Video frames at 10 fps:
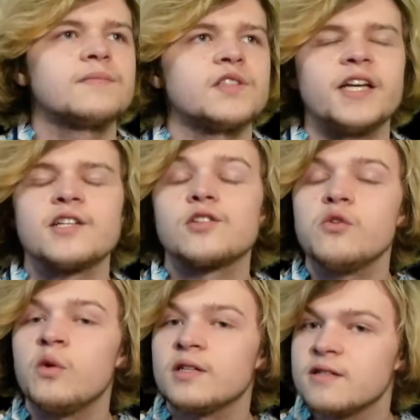Okay, so
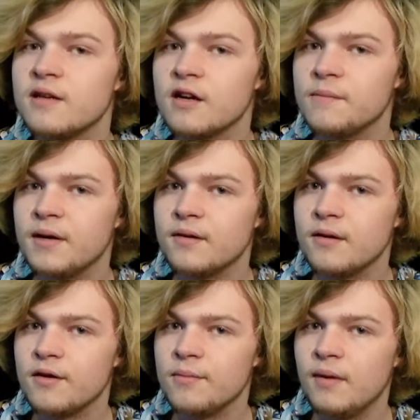who wants to talk about
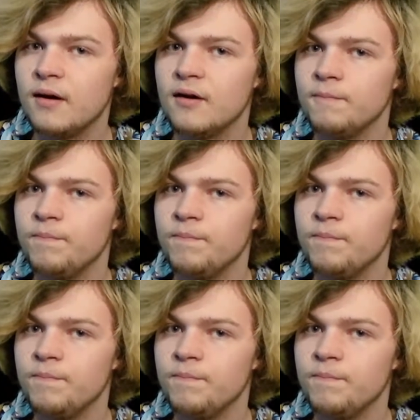Darth Maul?